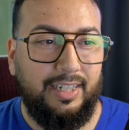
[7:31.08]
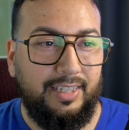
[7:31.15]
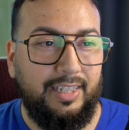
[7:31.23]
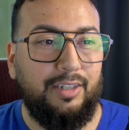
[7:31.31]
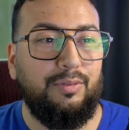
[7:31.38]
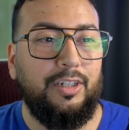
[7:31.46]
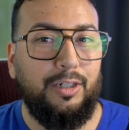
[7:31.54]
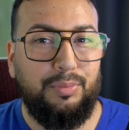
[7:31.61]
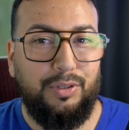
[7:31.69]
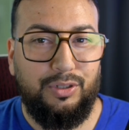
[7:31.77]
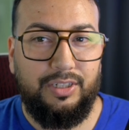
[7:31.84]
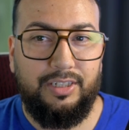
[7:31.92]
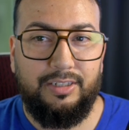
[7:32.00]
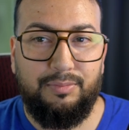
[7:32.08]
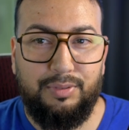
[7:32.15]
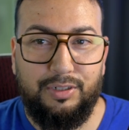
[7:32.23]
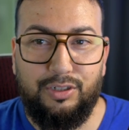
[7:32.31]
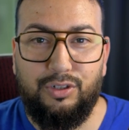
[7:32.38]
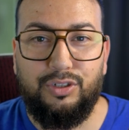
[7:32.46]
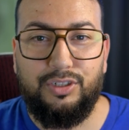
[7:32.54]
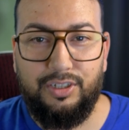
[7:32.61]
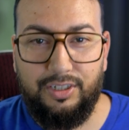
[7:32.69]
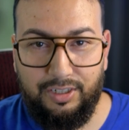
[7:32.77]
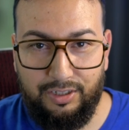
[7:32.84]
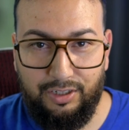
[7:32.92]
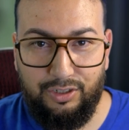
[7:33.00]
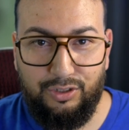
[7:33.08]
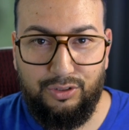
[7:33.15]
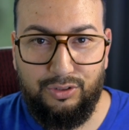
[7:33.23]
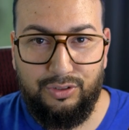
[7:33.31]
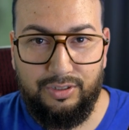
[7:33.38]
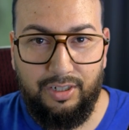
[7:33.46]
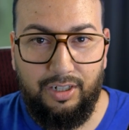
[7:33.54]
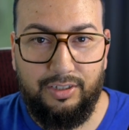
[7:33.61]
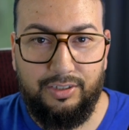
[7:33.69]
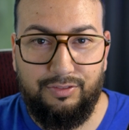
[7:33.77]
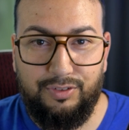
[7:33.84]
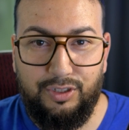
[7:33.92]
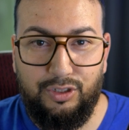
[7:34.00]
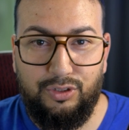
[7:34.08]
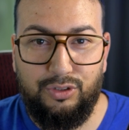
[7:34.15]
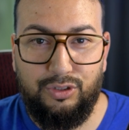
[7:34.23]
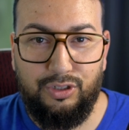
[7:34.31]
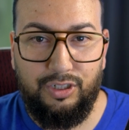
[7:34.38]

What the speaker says: and then re-upload it. But of course you're gonna lose all the views,